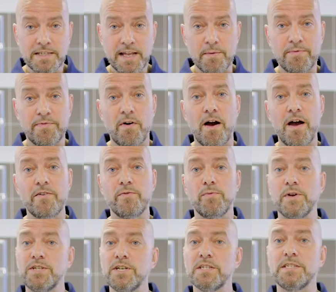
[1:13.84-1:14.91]
step 5,
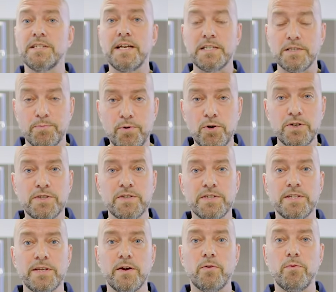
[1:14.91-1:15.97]
we just need to push the
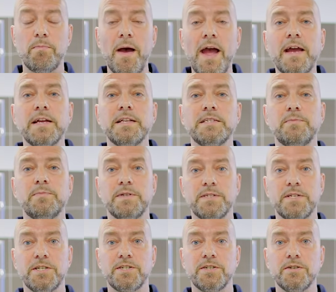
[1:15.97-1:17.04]
seal back into
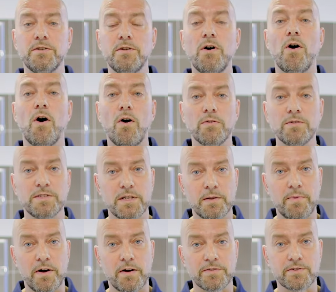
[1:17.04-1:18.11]
position onto the
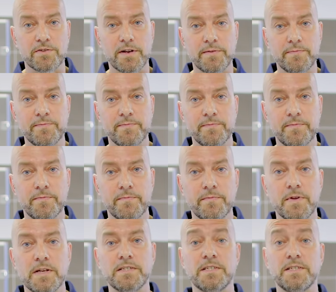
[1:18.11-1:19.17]
bath screen.
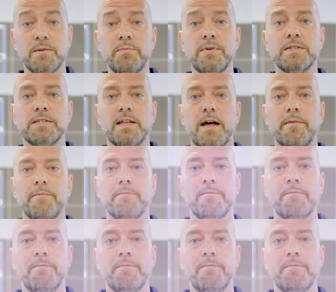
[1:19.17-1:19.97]
It's as simple as that.